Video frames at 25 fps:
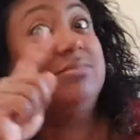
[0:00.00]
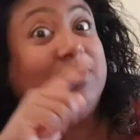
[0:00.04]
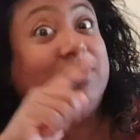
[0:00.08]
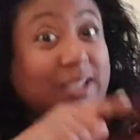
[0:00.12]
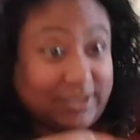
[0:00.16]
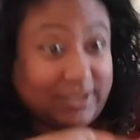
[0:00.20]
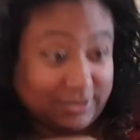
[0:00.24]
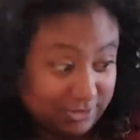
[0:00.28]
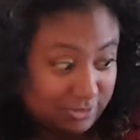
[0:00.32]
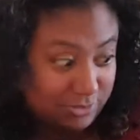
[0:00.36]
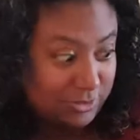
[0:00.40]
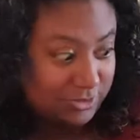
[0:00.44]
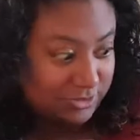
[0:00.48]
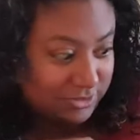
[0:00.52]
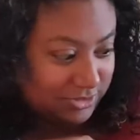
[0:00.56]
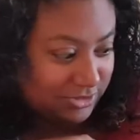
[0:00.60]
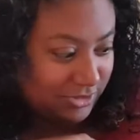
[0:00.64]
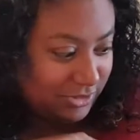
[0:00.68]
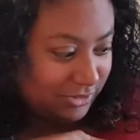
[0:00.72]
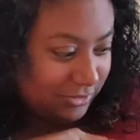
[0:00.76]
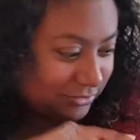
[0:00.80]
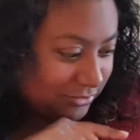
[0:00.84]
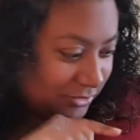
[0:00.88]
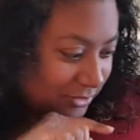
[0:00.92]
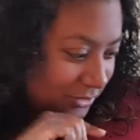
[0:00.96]
that's the one
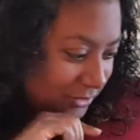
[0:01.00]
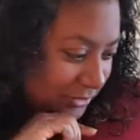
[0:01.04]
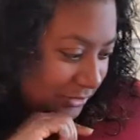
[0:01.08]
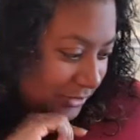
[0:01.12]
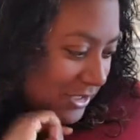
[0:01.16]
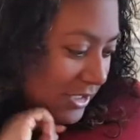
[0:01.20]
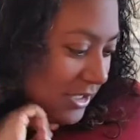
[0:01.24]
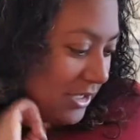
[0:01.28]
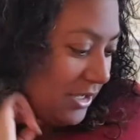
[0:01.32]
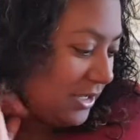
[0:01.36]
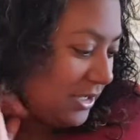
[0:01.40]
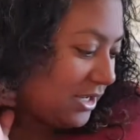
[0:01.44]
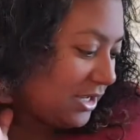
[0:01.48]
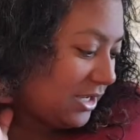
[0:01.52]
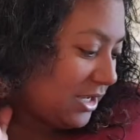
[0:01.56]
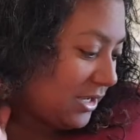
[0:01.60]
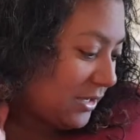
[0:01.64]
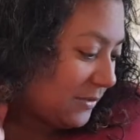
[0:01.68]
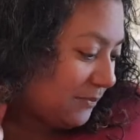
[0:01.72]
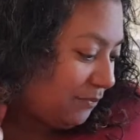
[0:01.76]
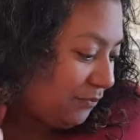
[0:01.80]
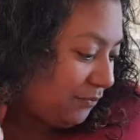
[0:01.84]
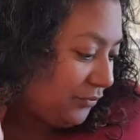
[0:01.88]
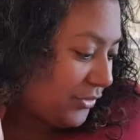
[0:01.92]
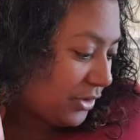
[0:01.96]
to go for.
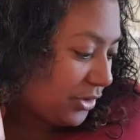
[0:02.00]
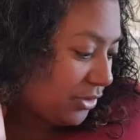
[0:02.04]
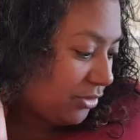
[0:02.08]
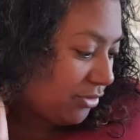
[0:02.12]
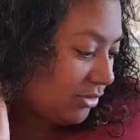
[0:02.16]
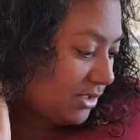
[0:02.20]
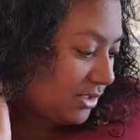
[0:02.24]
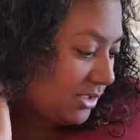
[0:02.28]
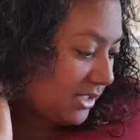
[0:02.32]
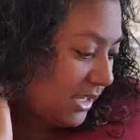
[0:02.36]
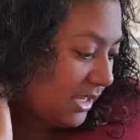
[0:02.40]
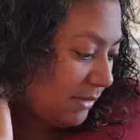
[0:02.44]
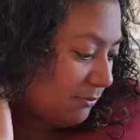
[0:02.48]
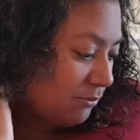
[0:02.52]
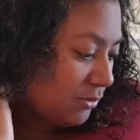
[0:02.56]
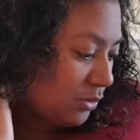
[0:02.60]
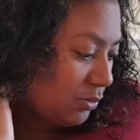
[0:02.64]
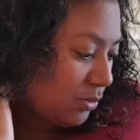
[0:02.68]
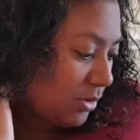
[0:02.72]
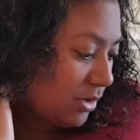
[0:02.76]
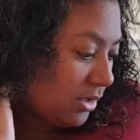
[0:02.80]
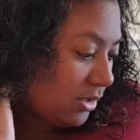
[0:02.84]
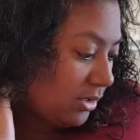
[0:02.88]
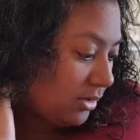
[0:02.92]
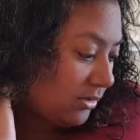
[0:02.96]
The Chris
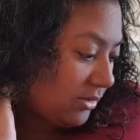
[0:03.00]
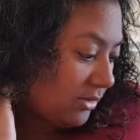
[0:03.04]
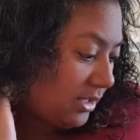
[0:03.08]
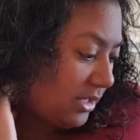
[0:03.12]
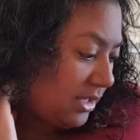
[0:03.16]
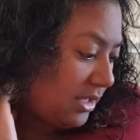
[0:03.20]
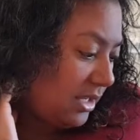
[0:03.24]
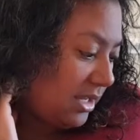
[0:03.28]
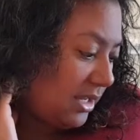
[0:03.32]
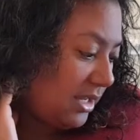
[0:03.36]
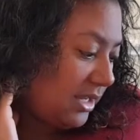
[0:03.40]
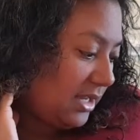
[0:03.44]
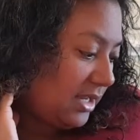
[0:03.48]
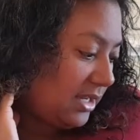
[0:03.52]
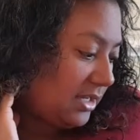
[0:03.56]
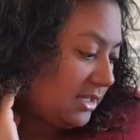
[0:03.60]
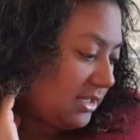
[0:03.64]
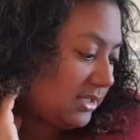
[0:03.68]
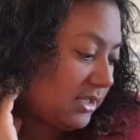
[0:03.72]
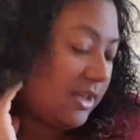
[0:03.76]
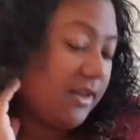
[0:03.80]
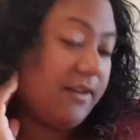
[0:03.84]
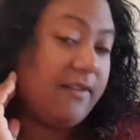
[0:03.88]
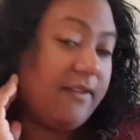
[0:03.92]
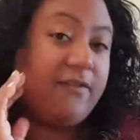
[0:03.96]
Hemsworthy
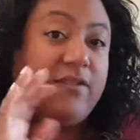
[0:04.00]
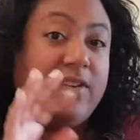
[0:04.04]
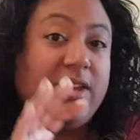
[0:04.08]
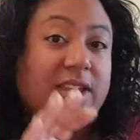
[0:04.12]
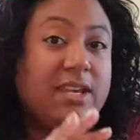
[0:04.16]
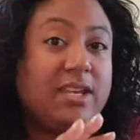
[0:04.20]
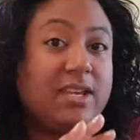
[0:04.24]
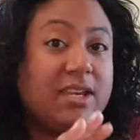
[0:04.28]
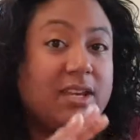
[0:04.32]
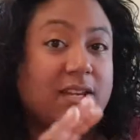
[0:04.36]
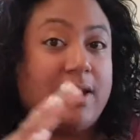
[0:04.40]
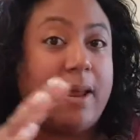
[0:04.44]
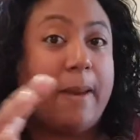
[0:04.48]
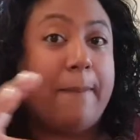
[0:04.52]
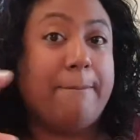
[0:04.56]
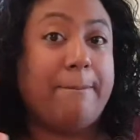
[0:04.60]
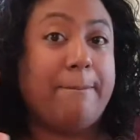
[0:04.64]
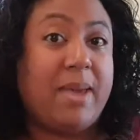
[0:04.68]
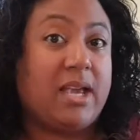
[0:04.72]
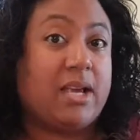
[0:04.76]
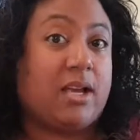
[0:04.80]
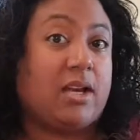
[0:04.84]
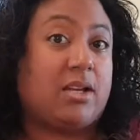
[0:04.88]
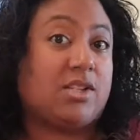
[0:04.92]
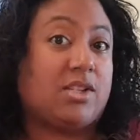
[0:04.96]
is vegan
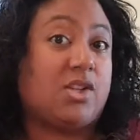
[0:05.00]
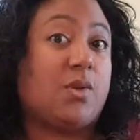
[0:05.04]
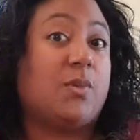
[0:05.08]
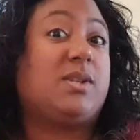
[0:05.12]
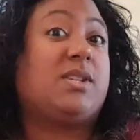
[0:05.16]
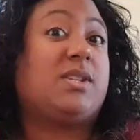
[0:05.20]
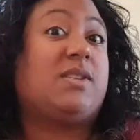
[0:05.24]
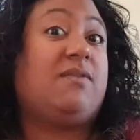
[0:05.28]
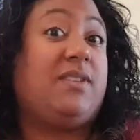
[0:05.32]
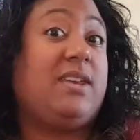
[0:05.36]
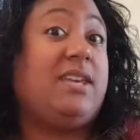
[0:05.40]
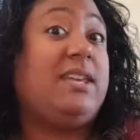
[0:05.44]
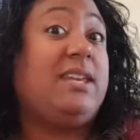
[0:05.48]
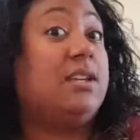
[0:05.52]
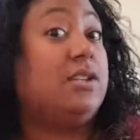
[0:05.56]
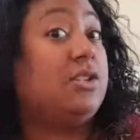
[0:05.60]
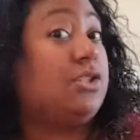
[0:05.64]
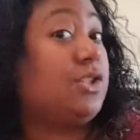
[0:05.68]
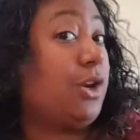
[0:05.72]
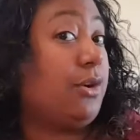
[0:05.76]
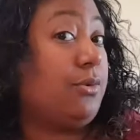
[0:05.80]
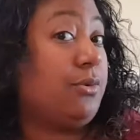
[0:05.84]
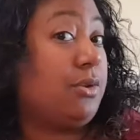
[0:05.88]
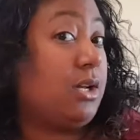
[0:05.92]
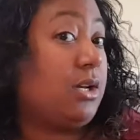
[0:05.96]
mega, so it's a
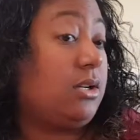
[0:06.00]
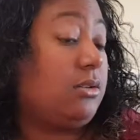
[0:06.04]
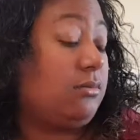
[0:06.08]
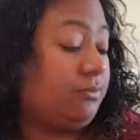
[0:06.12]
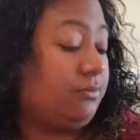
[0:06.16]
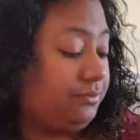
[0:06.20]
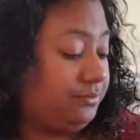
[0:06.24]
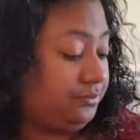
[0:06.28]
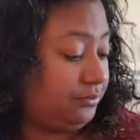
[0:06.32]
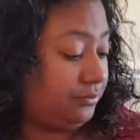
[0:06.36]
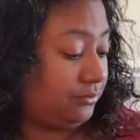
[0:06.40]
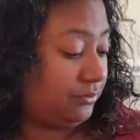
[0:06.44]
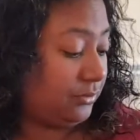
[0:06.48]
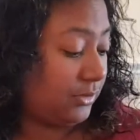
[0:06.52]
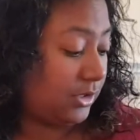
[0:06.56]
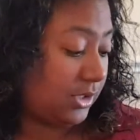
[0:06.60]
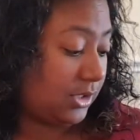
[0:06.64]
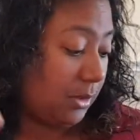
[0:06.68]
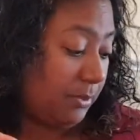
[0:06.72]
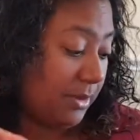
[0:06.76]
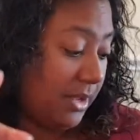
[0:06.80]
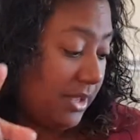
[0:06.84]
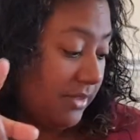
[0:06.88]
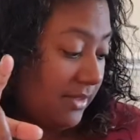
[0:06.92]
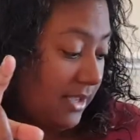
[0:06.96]
vegan donut.
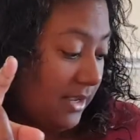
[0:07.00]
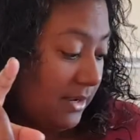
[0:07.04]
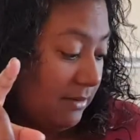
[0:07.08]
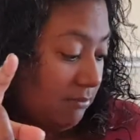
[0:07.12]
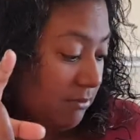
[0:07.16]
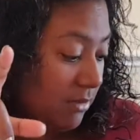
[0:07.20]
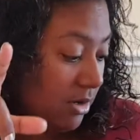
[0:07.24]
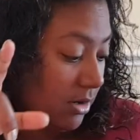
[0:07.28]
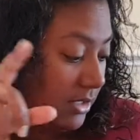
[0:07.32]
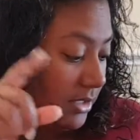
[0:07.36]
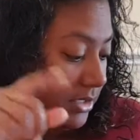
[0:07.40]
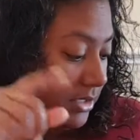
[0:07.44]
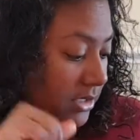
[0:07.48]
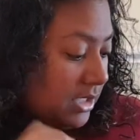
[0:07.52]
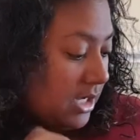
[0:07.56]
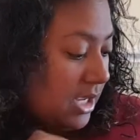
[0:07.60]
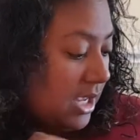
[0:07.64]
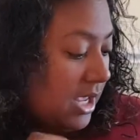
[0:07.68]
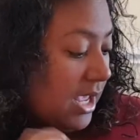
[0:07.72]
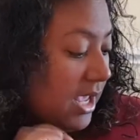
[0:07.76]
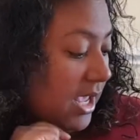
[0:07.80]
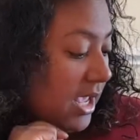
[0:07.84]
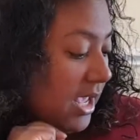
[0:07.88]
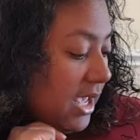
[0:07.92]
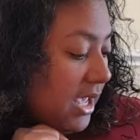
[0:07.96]
So bear that in mind.
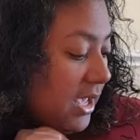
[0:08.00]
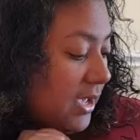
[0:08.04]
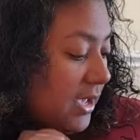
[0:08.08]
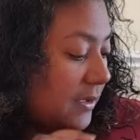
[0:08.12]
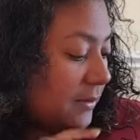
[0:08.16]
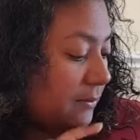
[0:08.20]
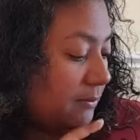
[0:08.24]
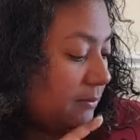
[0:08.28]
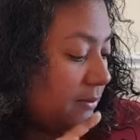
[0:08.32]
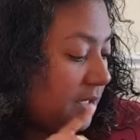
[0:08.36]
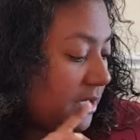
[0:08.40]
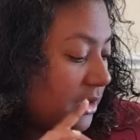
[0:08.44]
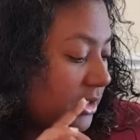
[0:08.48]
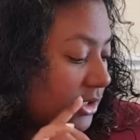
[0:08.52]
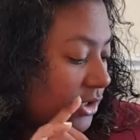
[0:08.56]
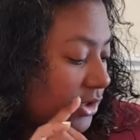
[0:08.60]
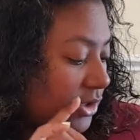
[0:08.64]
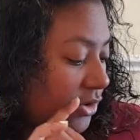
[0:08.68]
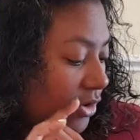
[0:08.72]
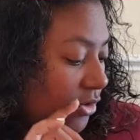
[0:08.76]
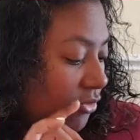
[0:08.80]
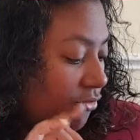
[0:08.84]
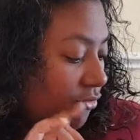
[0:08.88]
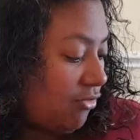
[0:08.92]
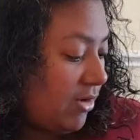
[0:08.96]

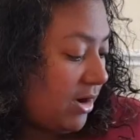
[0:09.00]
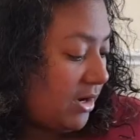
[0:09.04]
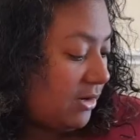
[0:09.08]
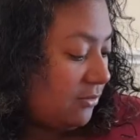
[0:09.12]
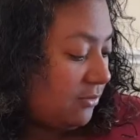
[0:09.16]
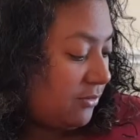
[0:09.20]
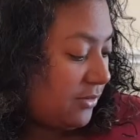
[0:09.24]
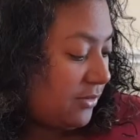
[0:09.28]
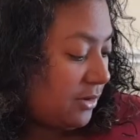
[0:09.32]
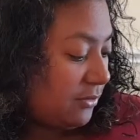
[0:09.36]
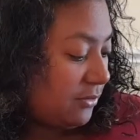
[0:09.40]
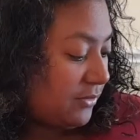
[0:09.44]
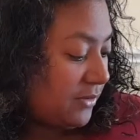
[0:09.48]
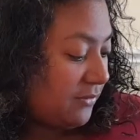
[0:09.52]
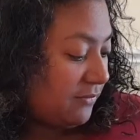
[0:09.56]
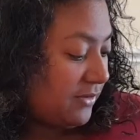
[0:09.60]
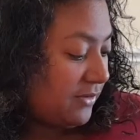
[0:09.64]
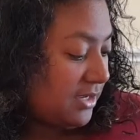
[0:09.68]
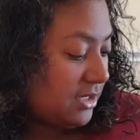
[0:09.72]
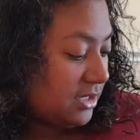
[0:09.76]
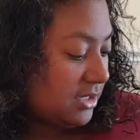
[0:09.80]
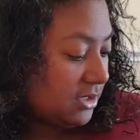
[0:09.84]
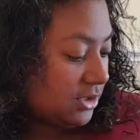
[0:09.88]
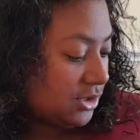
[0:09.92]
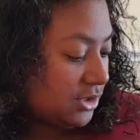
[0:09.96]
It's a red
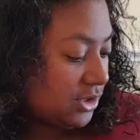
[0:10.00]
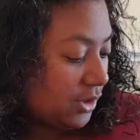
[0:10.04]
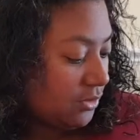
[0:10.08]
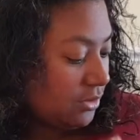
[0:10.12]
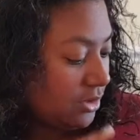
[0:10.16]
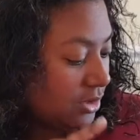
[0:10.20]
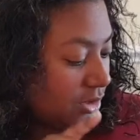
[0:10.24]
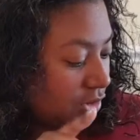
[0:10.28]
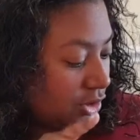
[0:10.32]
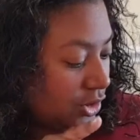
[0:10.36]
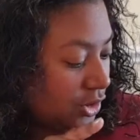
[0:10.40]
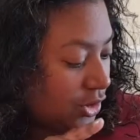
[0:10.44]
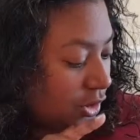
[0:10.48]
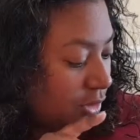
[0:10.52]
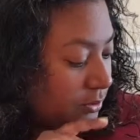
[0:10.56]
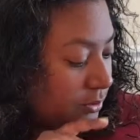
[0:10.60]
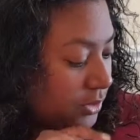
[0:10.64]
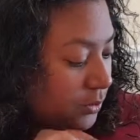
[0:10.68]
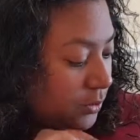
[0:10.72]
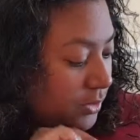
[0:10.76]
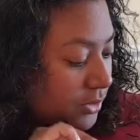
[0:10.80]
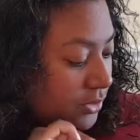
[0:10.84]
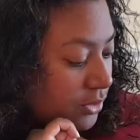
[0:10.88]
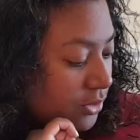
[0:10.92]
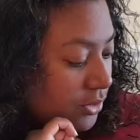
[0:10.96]
velvet vegan donut
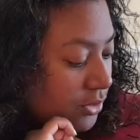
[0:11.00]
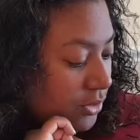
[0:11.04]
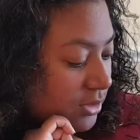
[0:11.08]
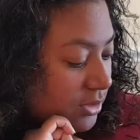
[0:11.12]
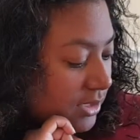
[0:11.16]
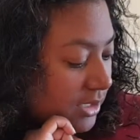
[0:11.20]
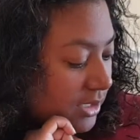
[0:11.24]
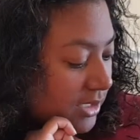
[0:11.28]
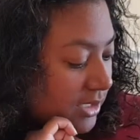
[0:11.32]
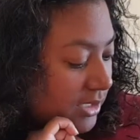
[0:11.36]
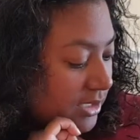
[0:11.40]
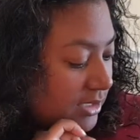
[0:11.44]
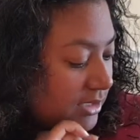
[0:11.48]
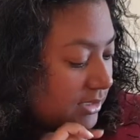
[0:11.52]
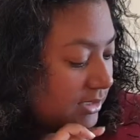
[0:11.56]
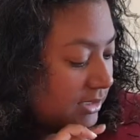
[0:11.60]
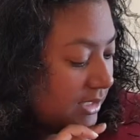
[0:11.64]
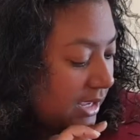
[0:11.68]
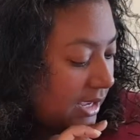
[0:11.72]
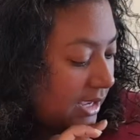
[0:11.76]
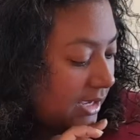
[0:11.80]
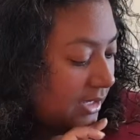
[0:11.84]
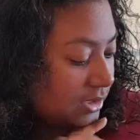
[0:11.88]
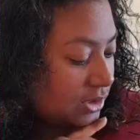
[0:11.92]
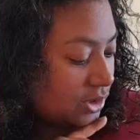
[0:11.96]
topped with
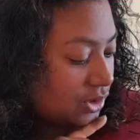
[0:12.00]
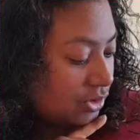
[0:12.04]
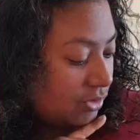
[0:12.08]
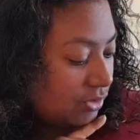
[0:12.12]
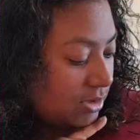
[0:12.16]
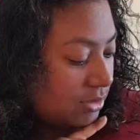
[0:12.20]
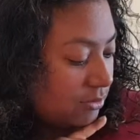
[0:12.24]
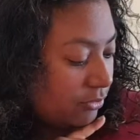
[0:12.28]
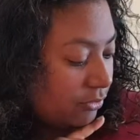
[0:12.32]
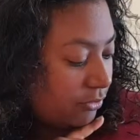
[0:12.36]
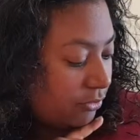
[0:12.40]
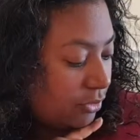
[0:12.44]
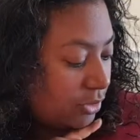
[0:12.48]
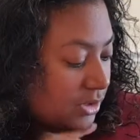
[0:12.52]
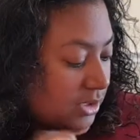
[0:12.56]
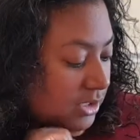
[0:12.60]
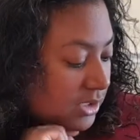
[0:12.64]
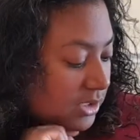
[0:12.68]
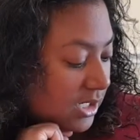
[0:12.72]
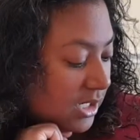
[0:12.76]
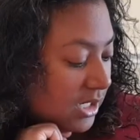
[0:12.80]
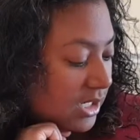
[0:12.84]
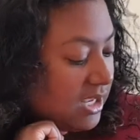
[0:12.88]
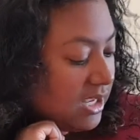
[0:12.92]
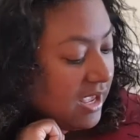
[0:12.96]
cookies and cream
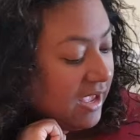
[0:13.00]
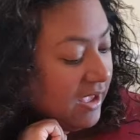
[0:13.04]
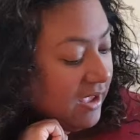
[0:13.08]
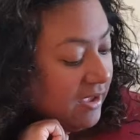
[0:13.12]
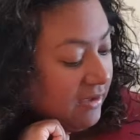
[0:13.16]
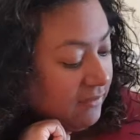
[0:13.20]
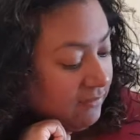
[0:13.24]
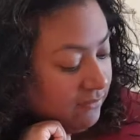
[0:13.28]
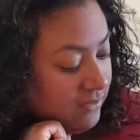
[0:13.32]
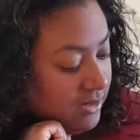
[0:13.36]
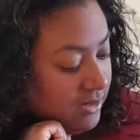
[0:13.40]
frosting,